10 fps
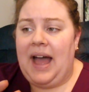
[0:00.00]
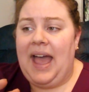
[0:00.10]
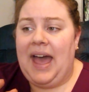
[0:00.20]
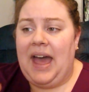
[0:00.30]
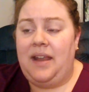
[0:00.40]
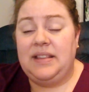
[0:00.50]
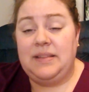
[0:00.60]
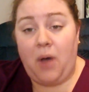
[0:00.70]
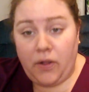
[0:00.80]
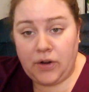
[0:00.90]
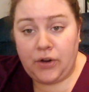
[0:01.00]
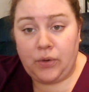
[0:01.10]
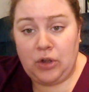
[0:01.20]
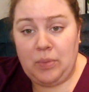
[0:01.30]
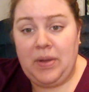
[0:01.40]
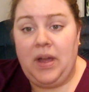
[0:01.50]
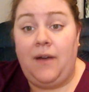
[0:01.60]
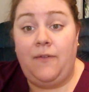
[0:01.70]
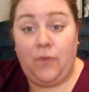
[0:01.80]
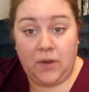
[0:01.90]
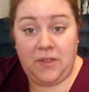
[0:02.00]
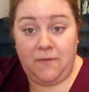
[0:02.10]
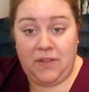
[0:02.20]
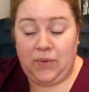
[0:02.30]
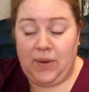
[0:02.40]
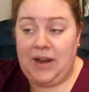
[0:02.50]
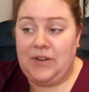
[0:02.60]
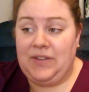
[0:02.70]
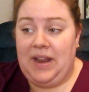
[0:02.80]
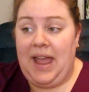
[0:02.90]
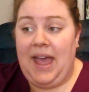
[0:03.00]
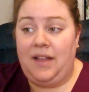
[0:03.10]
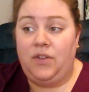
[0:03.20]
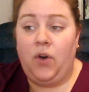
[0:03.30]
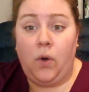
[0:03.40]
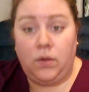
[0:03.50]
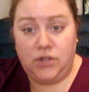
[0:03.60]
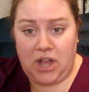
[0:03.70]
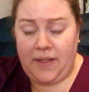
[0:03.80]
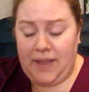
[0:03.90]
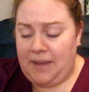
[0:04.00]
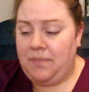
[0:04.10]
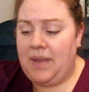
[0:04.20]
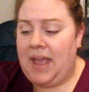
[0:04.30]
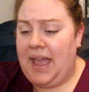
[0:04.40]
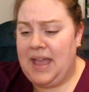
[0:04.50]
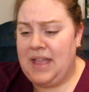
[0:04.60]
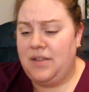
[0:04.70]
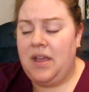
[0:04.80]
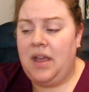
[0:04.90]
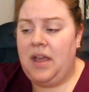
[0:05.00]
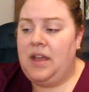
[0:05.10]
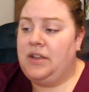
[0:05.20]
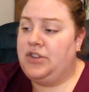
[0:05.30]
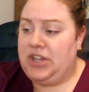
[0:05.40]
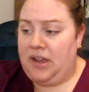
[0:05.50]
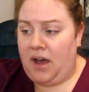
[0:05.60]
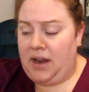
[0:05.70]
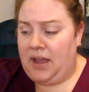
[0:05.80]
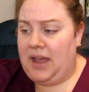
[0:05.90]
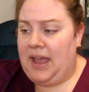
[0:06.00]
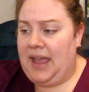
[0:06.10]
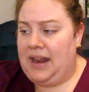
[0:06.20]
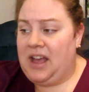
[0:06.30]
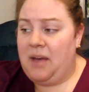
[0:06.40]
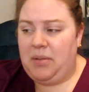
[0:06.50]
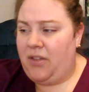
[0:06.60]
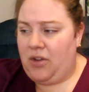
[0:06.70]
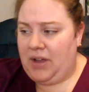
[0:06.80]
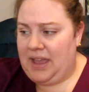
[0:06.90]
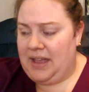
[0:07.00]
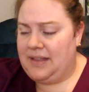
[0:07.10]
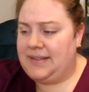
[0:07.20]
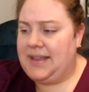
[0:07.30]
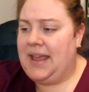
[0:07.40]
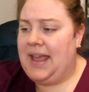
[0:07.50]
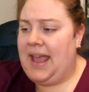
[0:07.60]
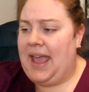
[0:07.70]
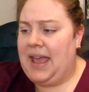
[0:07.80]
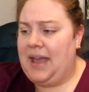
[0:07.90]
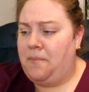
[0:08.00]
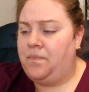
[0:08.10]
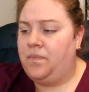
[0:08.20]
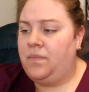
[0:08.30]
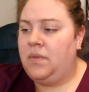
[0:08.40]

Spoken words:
I had a smaller group of 4th and 5th graders, and I had Cole Jolly and Gianna and a couple other kids. And